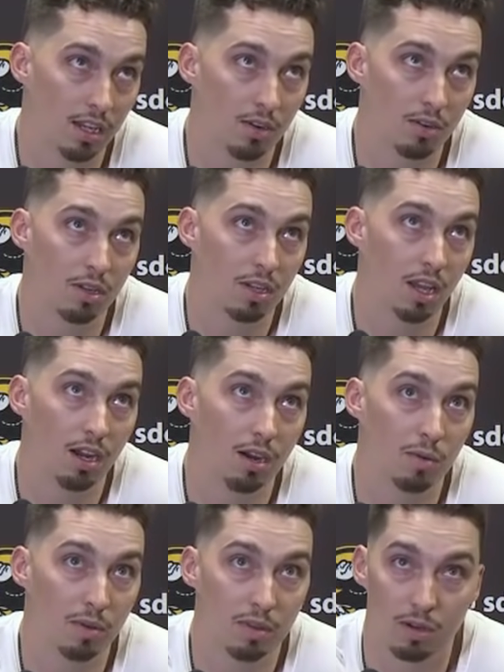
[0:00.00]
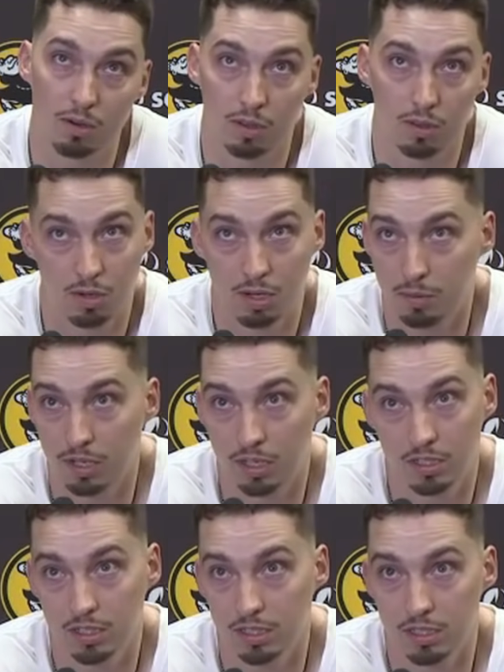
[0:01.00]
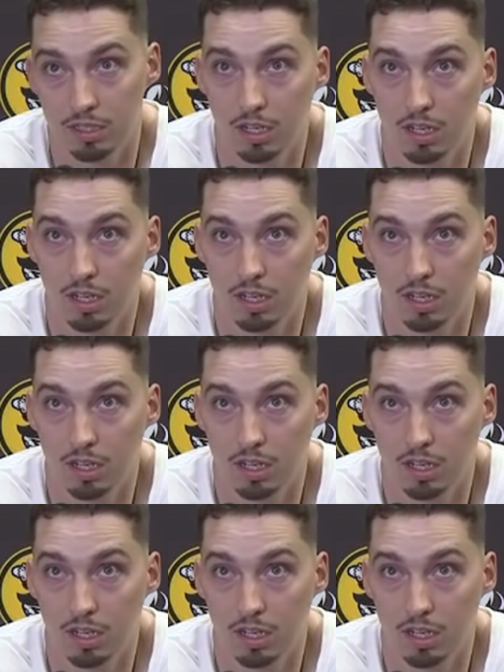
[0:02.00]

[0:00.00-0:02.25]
I don't care. I'm going to throw three pitches.